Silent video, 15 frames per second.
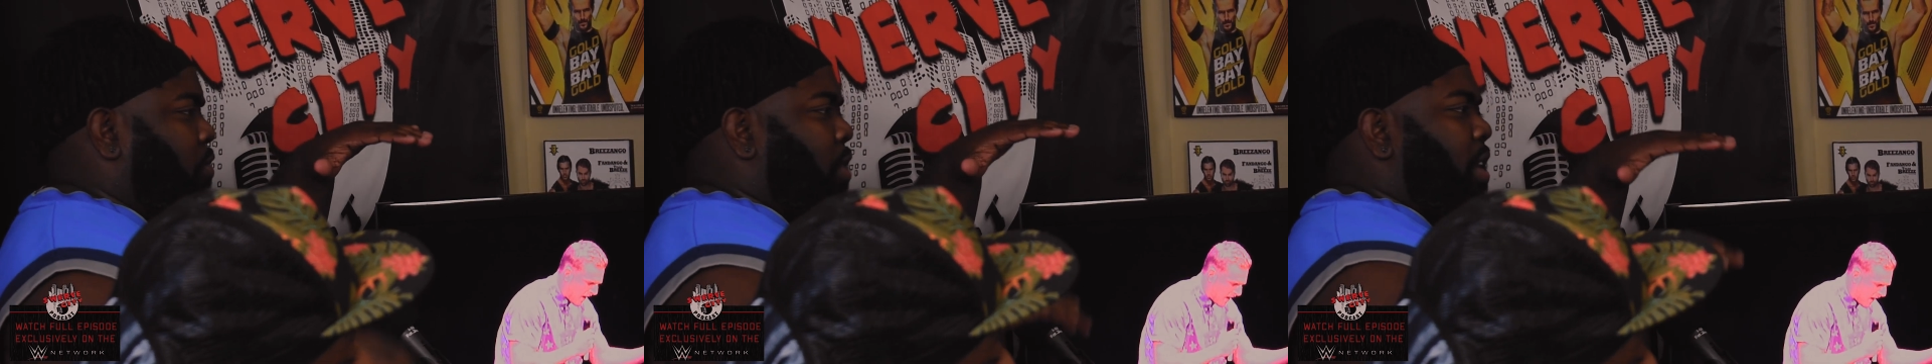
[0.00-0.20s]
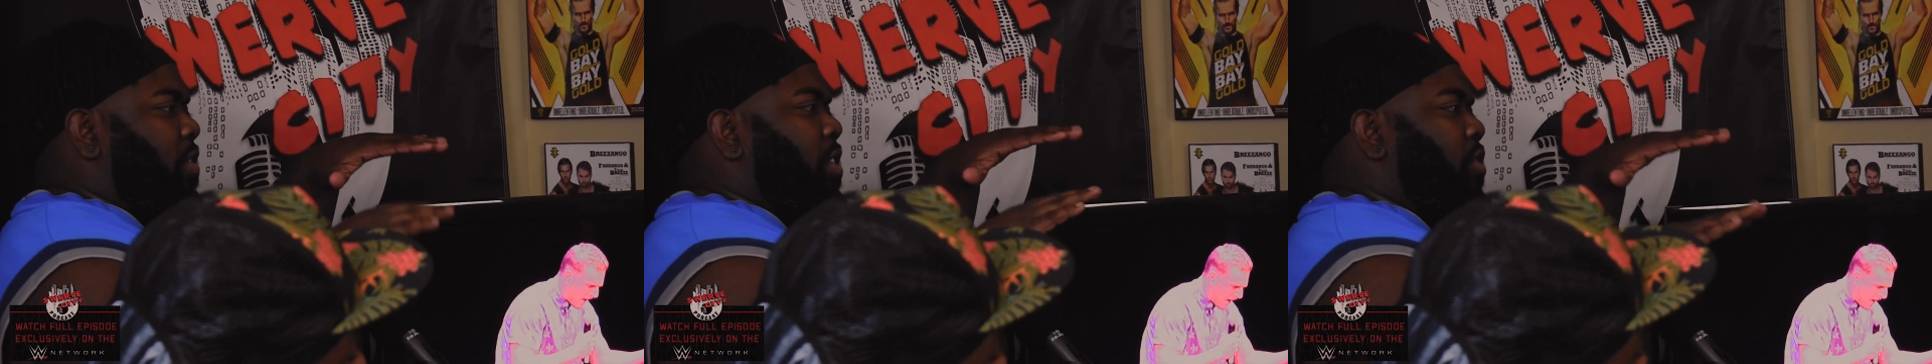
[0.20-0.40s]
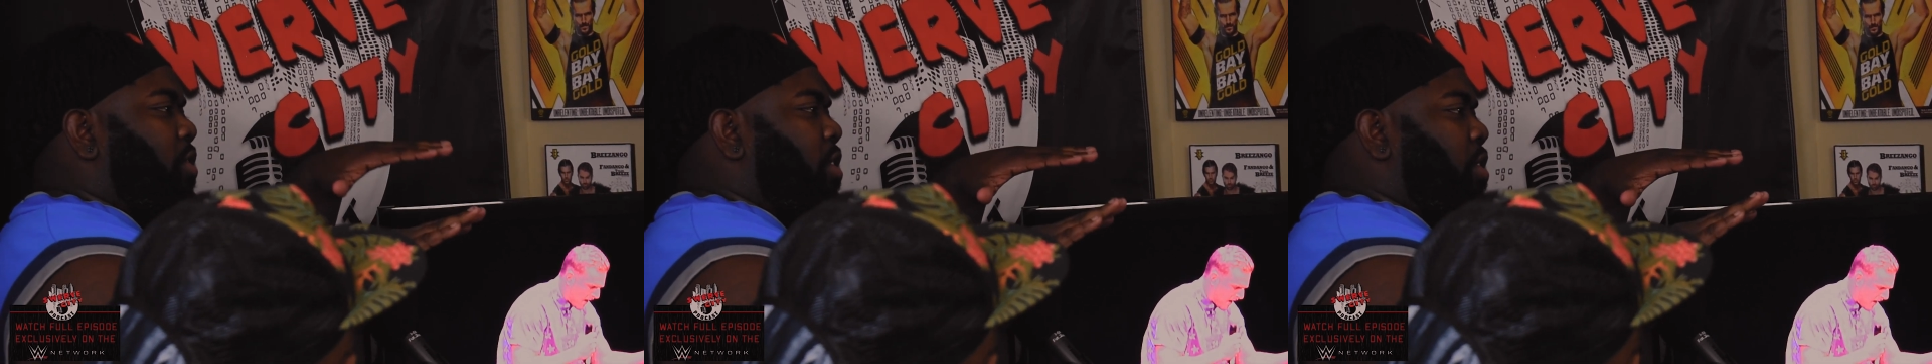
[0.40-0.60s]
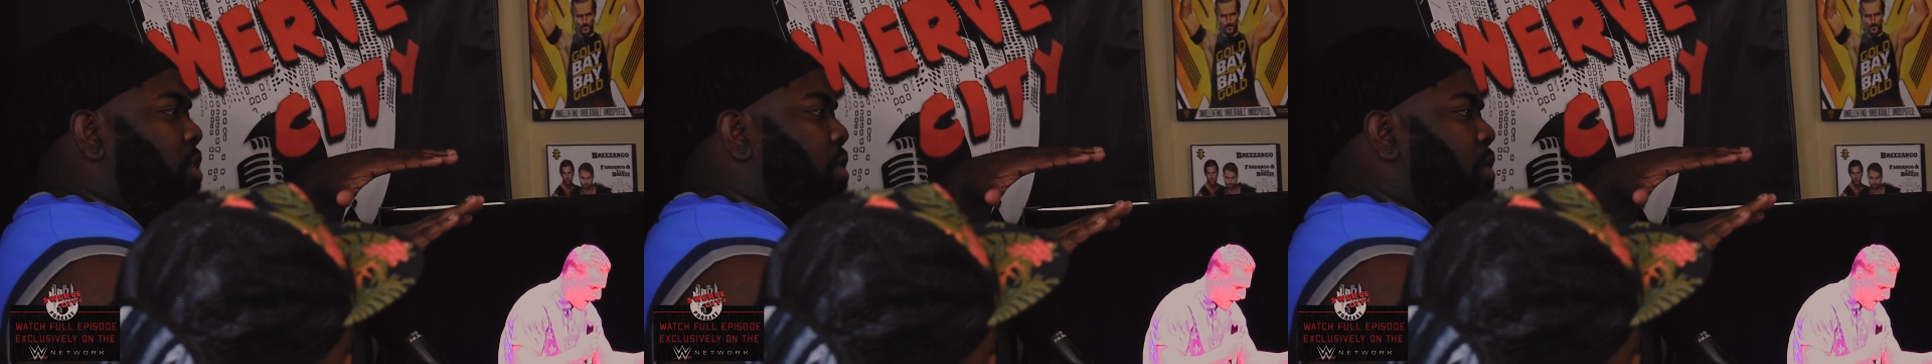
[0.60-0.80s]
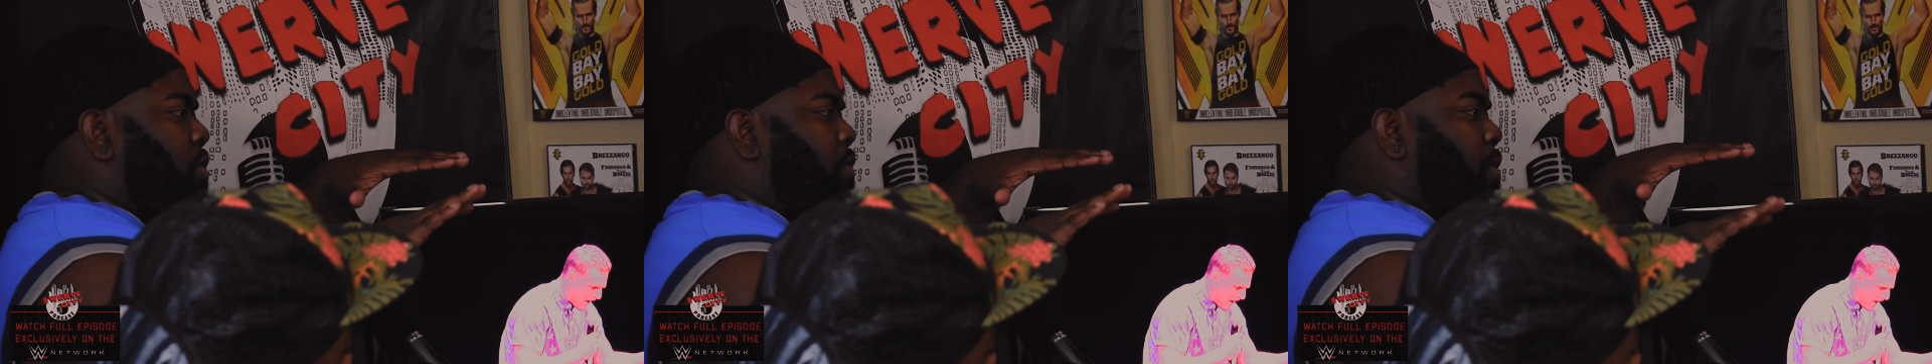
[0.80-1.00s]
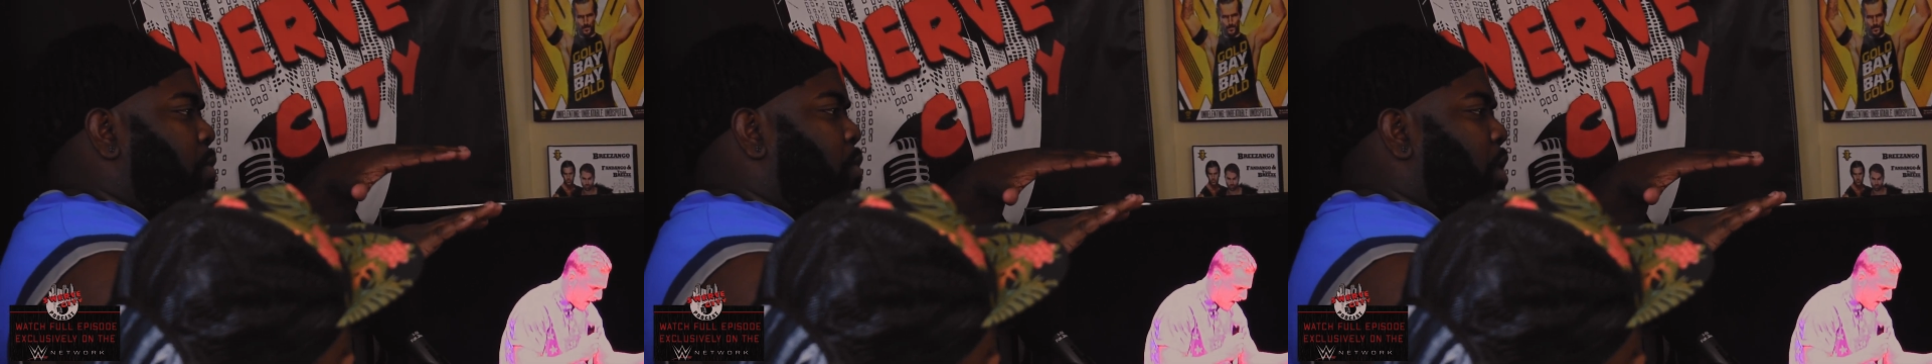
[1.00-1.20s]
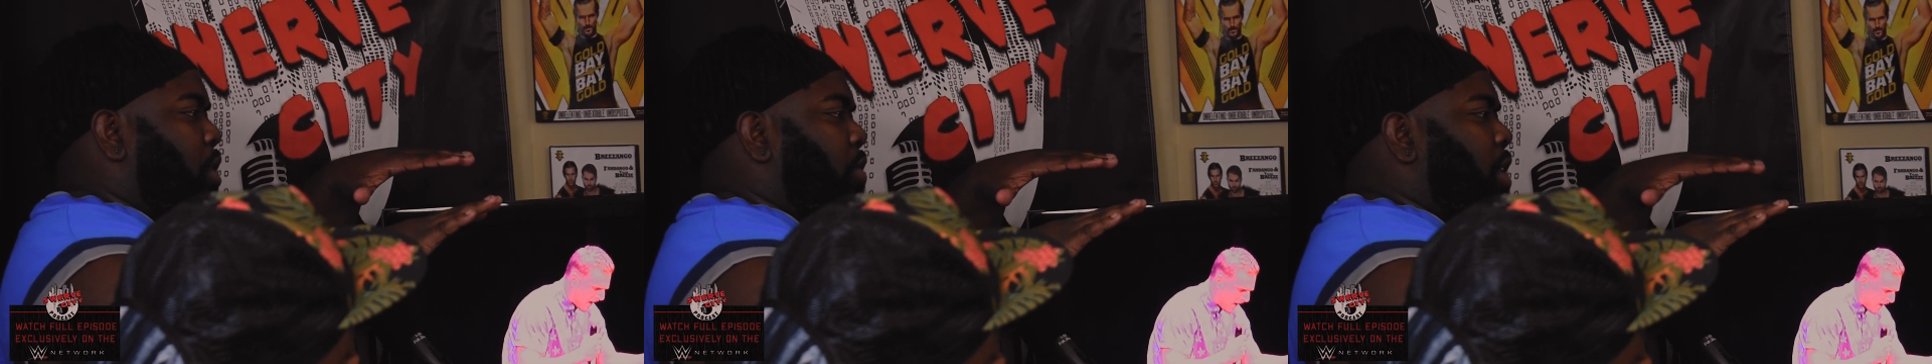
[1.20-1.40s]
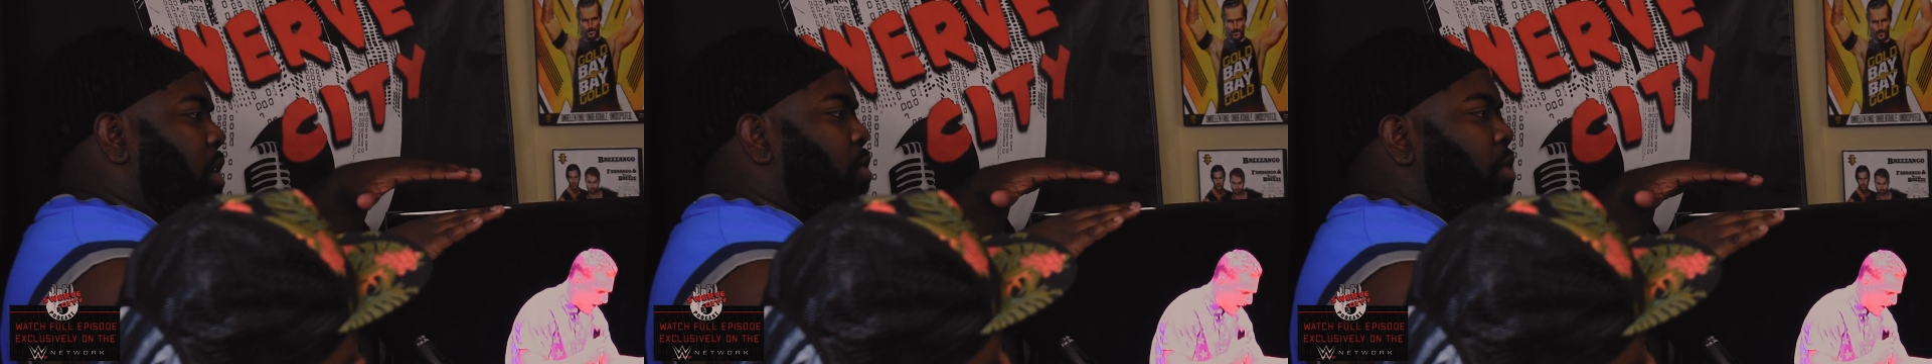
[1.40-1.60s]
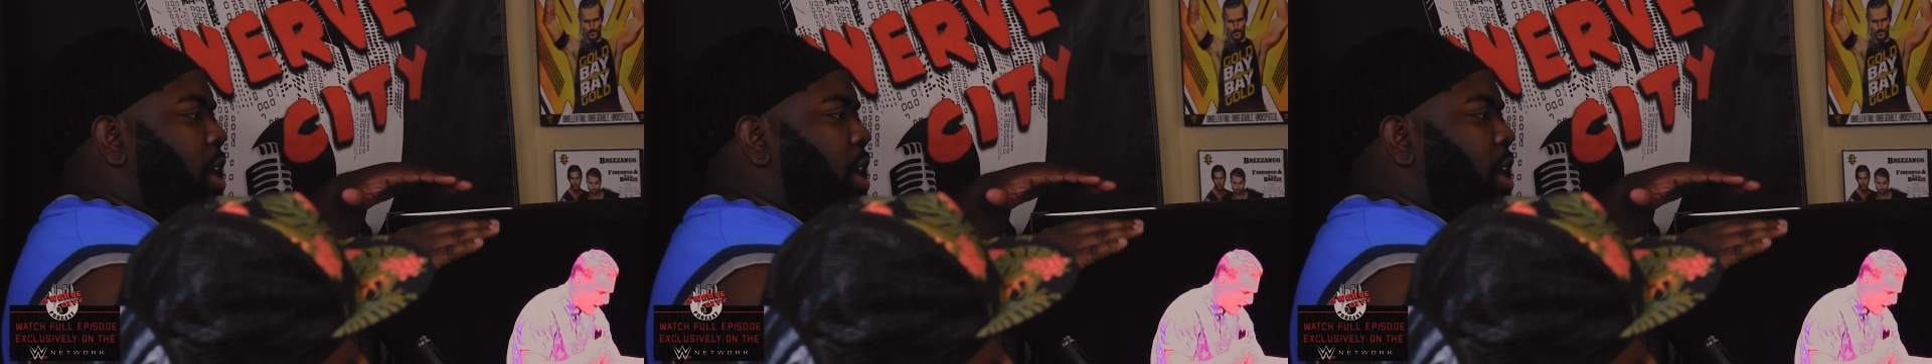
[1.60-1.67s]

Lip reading: transition from where you're like,